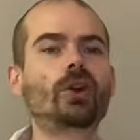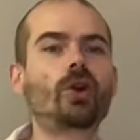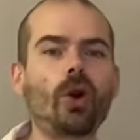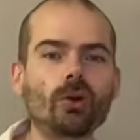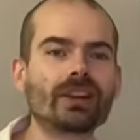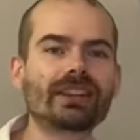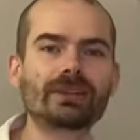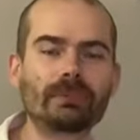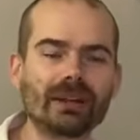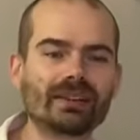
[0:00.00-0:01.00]

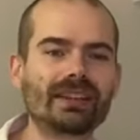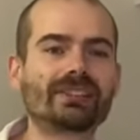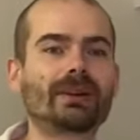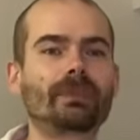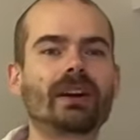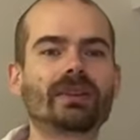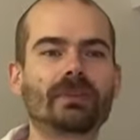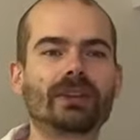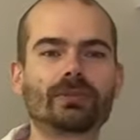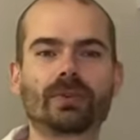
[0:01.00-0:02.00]
concrete buildings
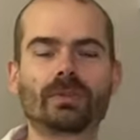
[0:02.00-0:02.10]
apartment from